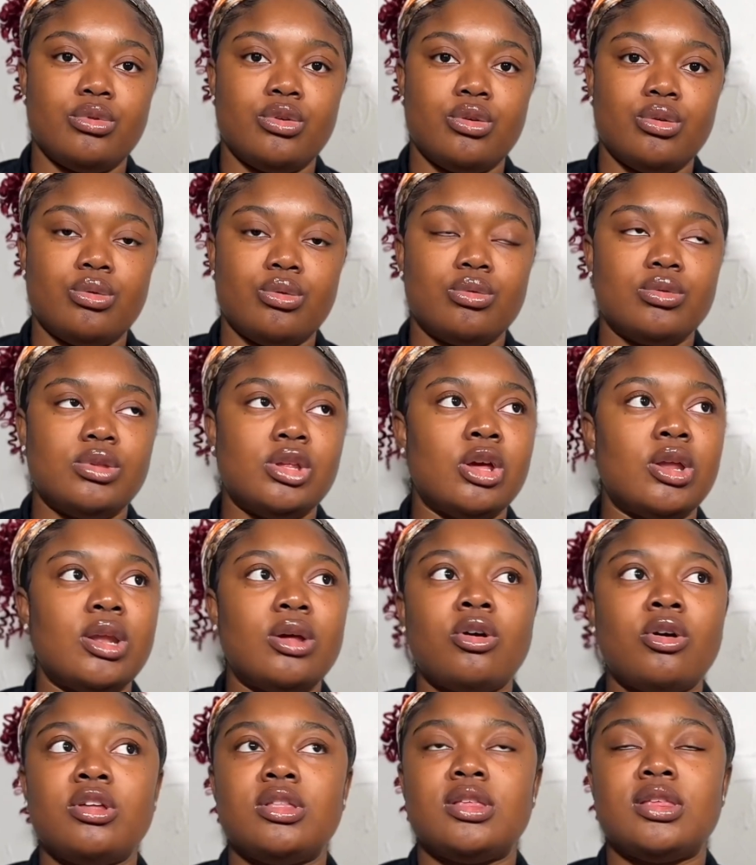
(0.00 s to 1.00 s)
You're
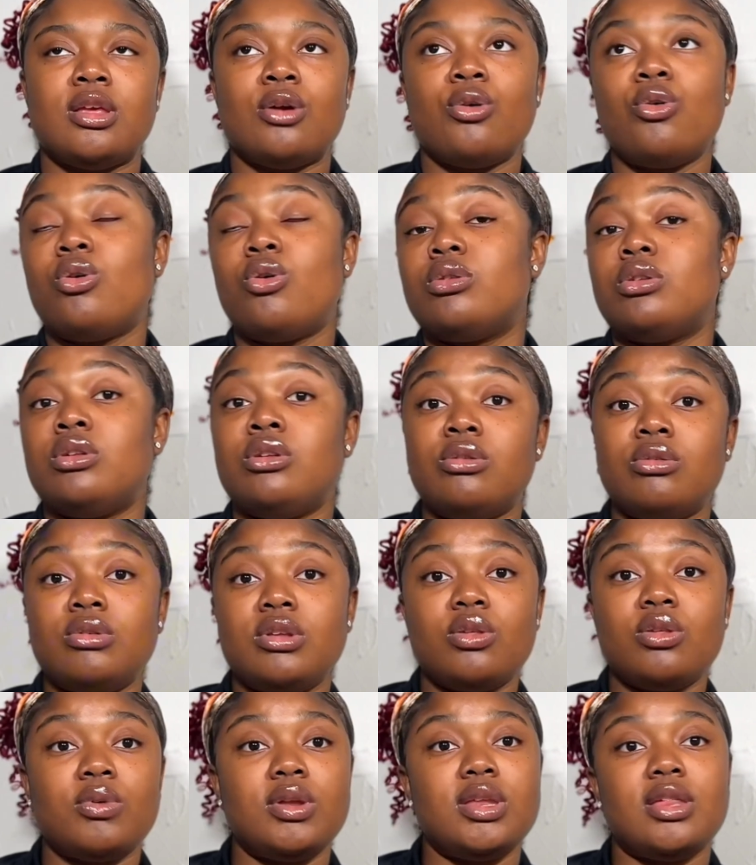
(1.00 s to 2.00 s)
not going to say, oh,
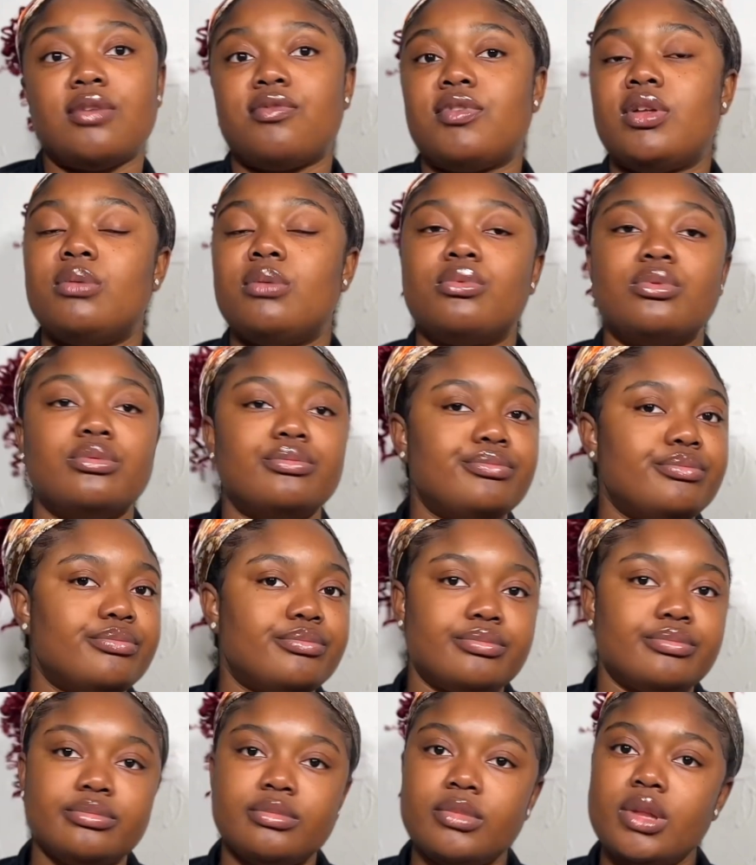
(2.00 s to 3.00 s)
this one is
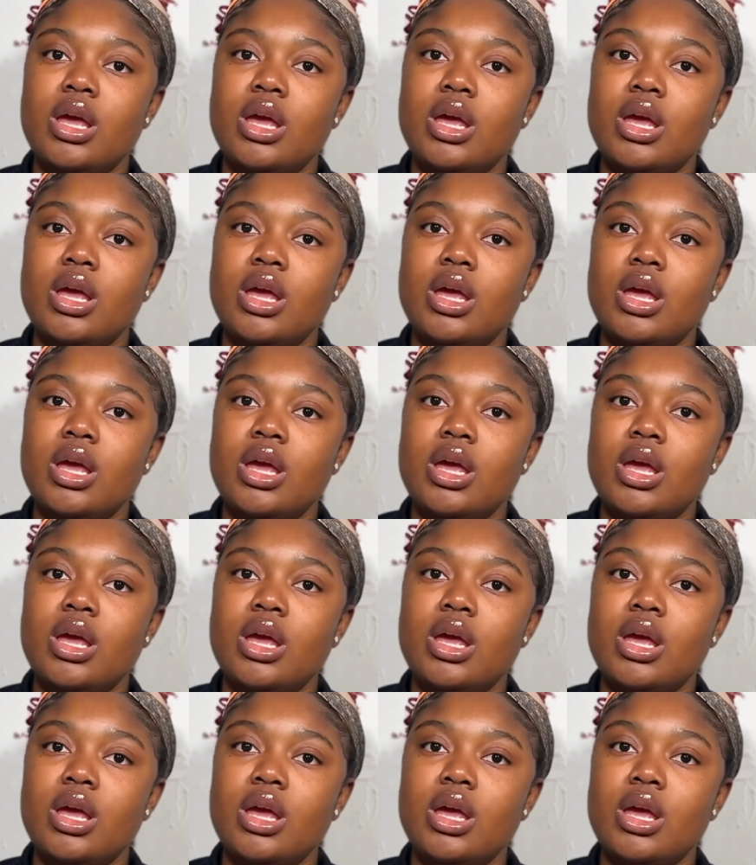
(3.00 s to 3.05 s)
available.